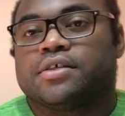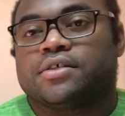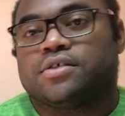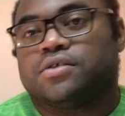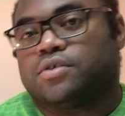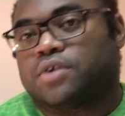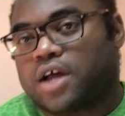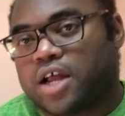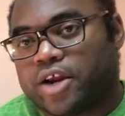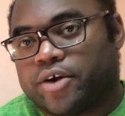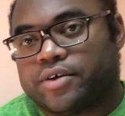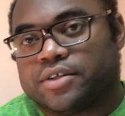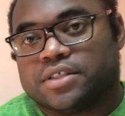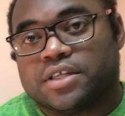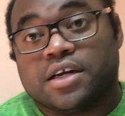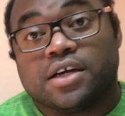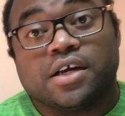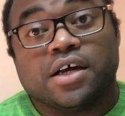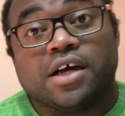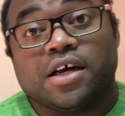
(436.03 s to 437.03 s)
You can go to
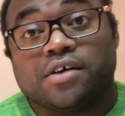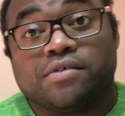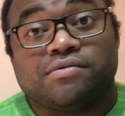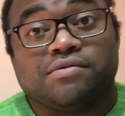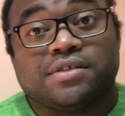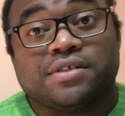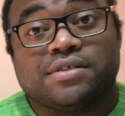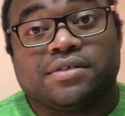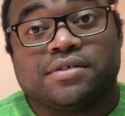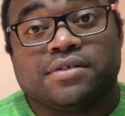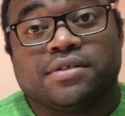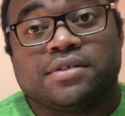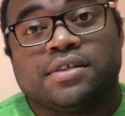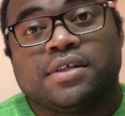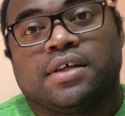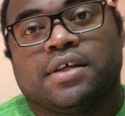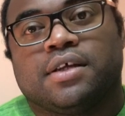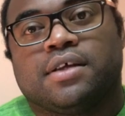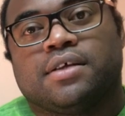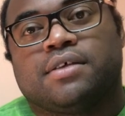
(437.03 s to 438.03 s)
irs.gov
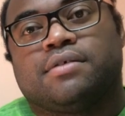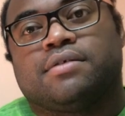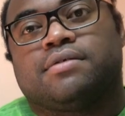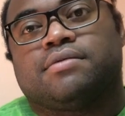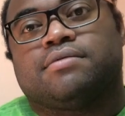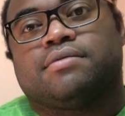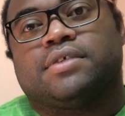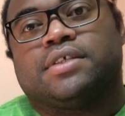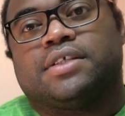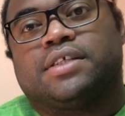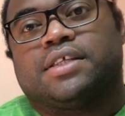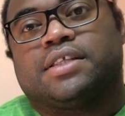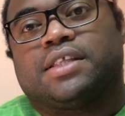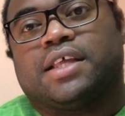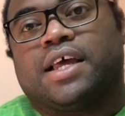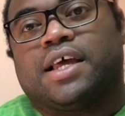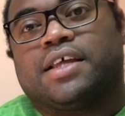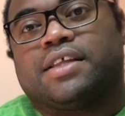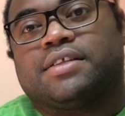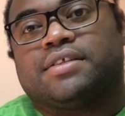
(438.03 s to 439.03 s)
and get
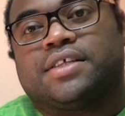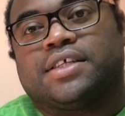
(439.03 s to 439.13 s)
that,